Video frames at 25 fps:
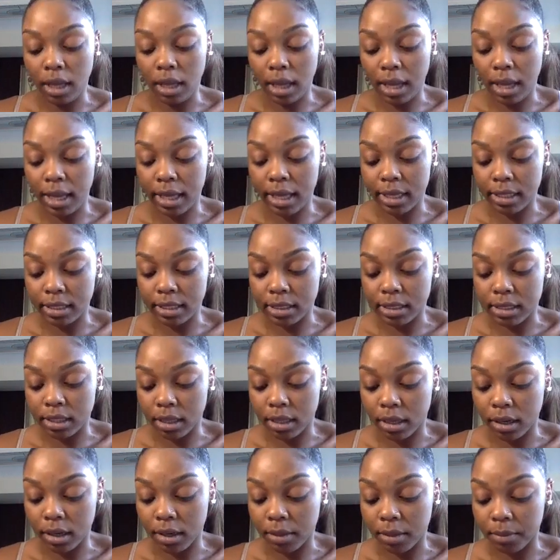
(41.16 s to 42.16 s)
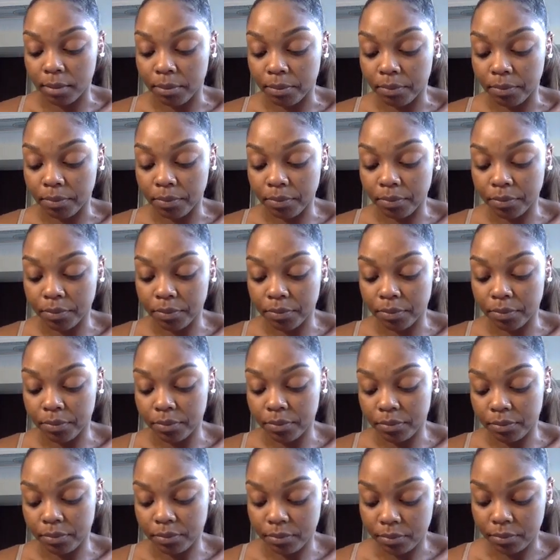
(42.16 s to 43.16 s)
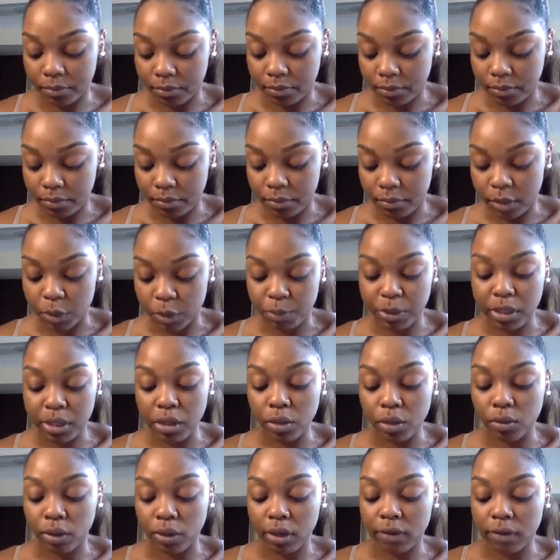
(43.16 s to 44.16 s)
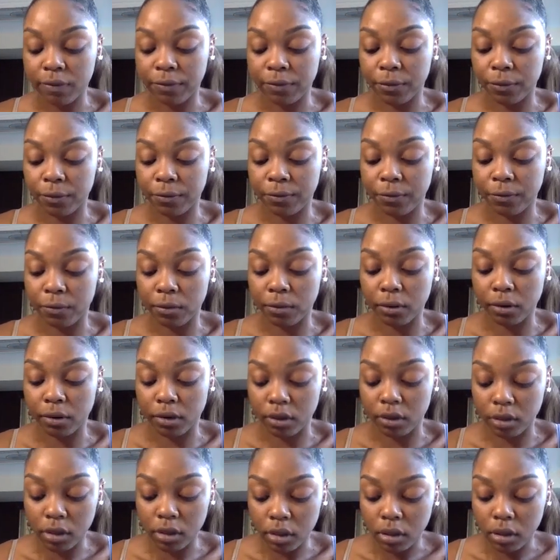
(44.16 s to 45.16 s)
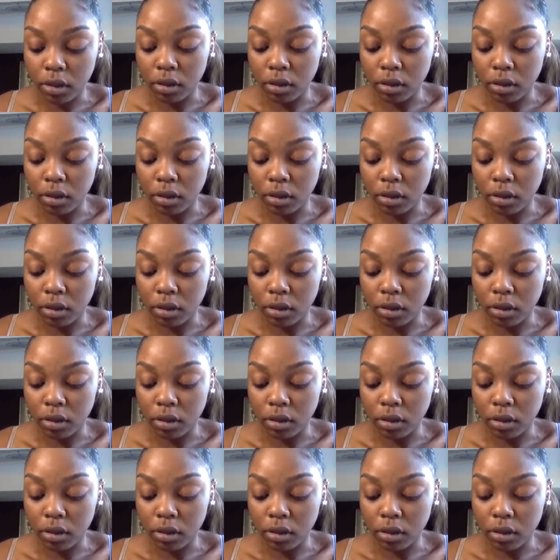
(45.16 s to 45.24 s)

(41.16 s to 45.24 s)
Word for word: and um, just being grateful for